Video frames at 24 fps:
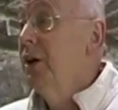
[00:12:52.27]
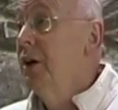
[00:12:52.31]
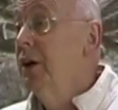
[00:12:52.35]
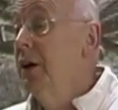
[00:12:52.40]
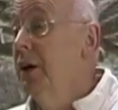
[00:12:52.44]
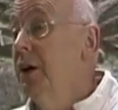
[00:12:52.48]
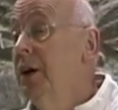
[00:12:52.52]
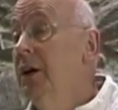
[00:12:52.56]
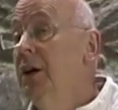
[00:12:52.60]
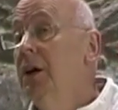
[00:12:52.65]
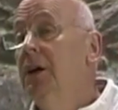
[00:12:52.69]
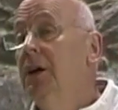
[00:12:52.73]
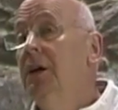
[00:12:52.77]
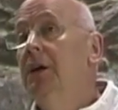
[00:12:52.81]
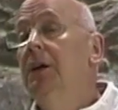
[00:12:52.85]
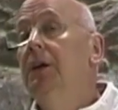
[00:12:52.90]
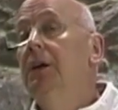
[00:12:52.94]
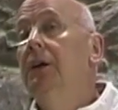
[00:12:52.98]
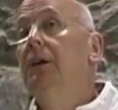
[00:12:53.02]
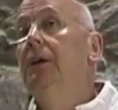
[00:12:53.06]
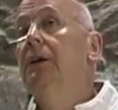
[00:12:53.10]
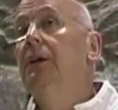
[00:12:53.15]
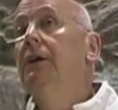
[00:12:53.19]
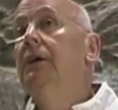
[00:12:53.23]
dying,
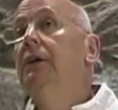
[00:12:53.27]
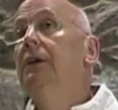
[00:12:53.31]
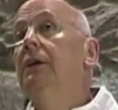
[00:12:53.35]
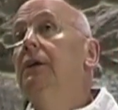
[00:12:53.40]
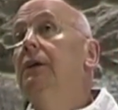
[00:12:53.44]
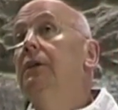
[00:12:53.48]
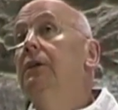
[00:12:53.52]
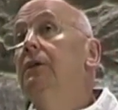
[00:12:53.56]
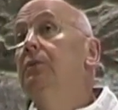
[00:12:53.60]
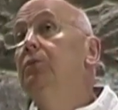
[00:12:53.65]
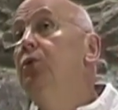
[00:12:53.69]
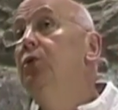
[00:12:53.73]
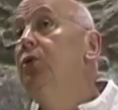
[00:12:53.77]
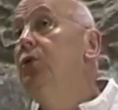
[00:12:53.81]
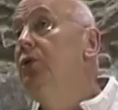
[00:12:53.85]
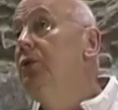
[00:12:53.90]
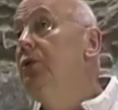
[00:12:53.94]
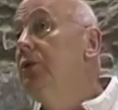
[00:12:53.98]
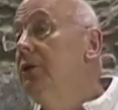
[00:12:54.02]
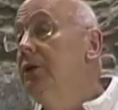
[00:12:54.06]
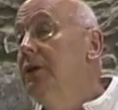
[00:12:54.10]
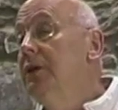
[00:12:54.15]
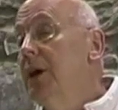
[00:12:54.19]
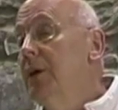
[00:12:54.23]
in the
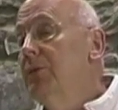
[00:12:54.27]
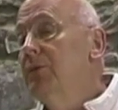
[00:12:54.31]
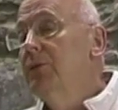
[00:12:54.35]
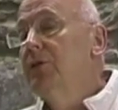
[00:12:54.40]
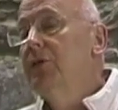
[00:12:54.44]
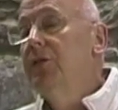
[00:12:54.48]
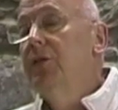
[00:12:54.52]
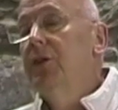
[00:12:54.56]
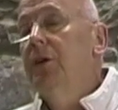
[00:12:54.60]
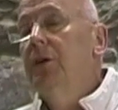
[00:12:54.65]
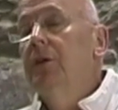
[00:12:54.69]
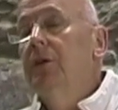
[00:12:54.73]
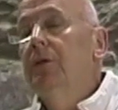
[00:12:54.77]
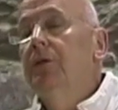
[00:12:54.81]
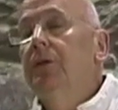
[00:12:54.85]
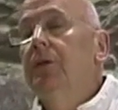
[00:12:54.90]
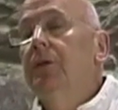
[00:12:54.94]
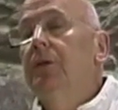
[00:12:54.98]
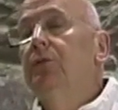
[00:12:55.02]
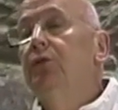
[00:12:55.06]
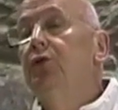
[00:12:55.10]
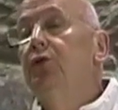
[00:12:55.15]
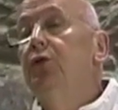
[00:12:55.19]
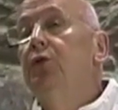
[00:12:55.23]
mood, in the atmosphere of
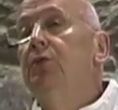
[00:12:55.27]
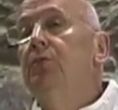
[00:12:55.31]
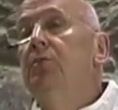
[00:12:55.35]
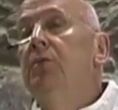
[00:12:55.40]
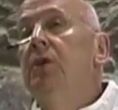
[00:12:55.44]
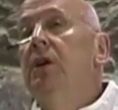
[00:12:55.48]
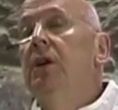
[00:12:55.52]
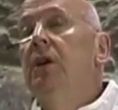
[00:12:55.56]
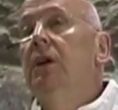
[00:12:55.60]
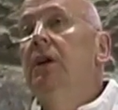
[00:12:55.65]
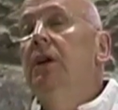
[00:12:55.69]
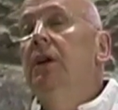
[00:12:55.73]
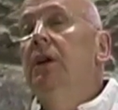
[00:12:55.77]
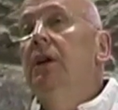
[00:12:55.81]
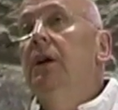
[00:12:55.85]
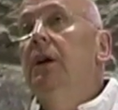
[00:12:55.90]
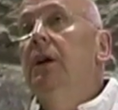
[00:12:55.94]
the room,